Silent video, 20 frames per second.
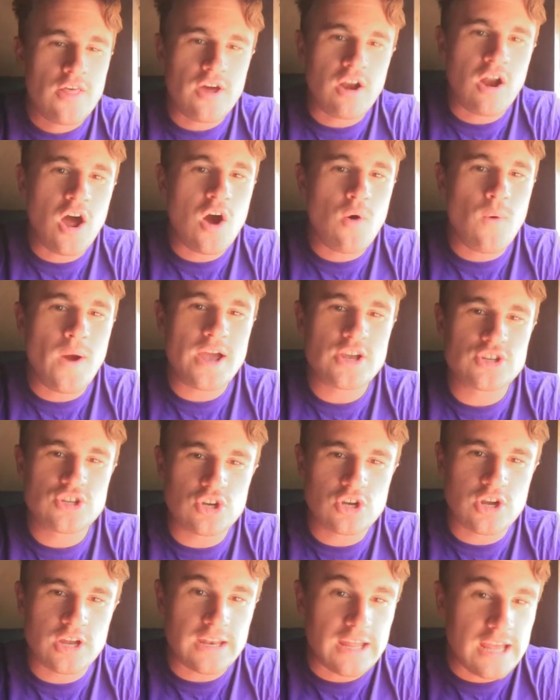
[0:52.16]
There are ways
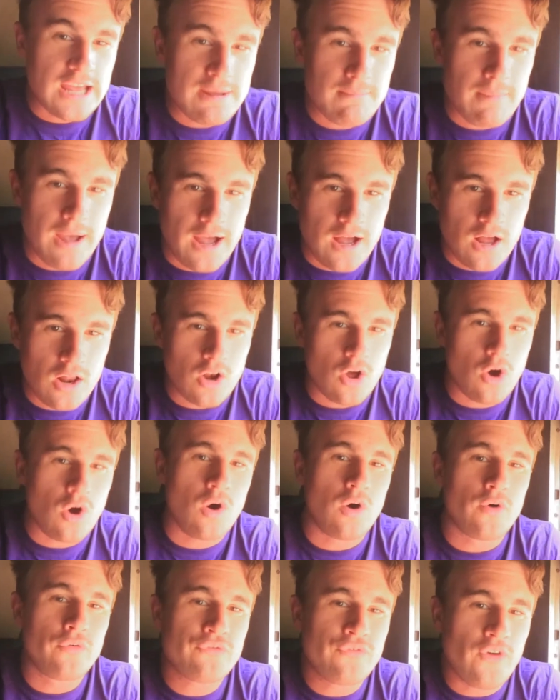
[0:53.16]
you can email
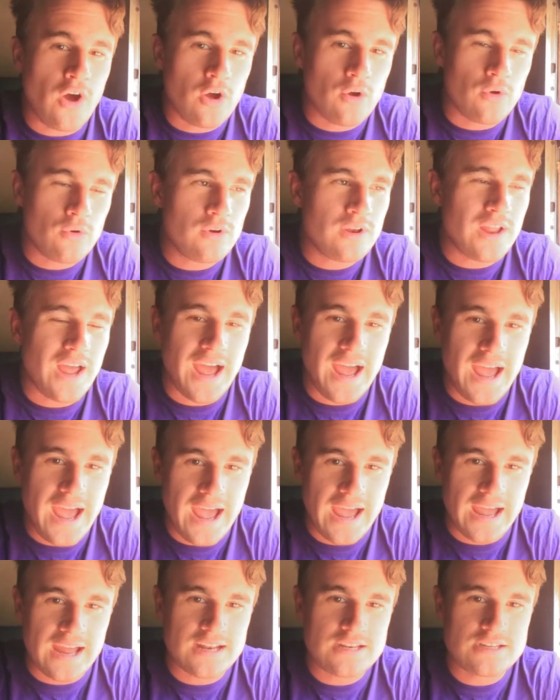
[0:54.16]
or phone
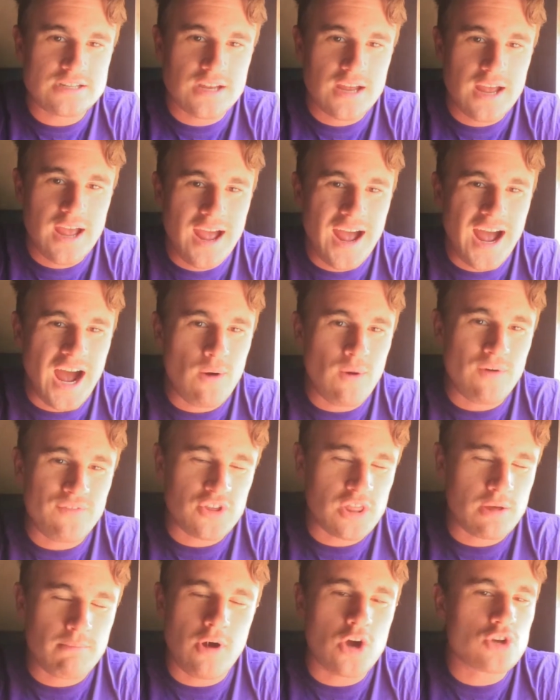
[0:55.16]
ahead.
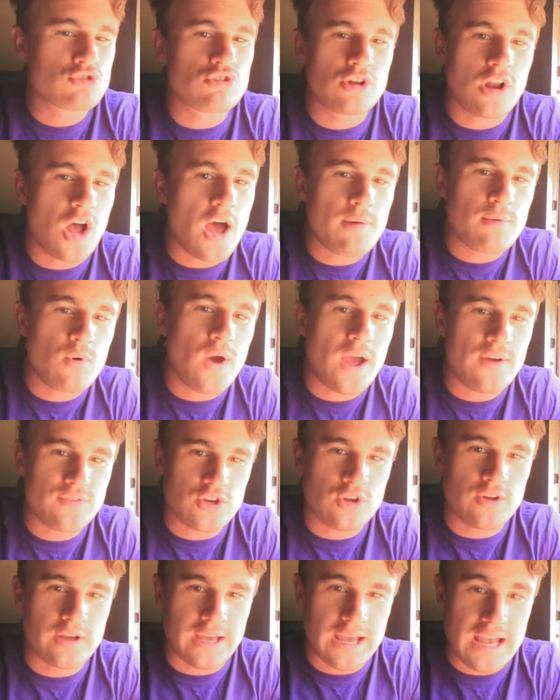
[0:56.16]
However, the most reliable way of
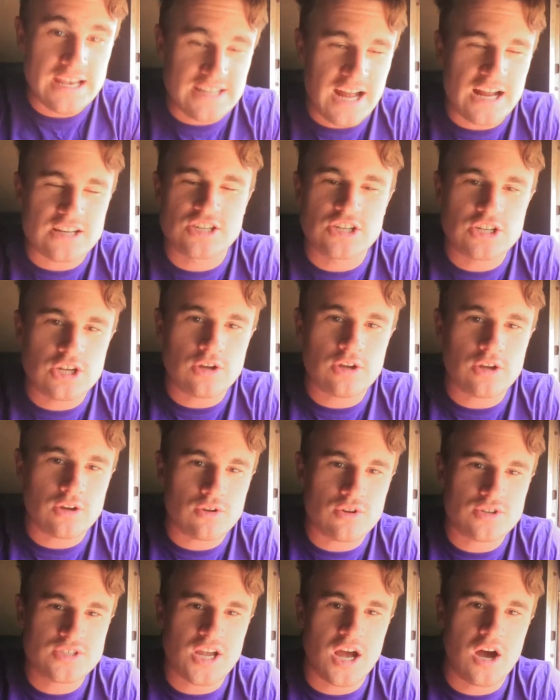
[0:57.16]
doing it is actually doing it
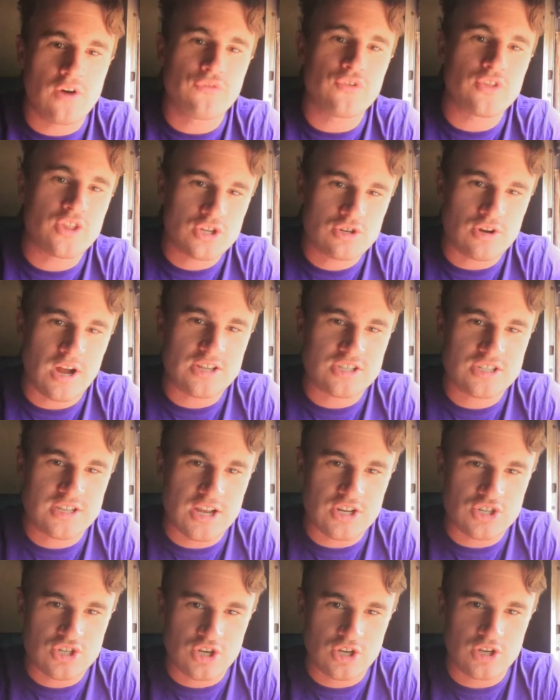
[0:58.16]
yourself at the train
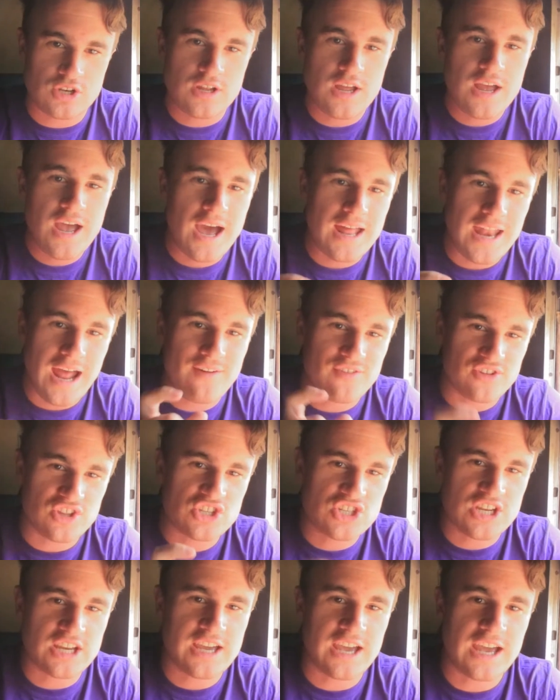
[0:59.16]
station and having the
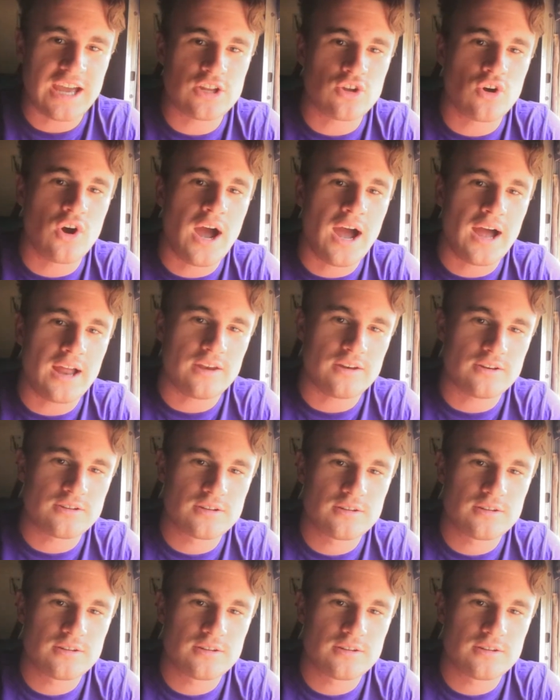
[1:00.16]
ticket in your hand.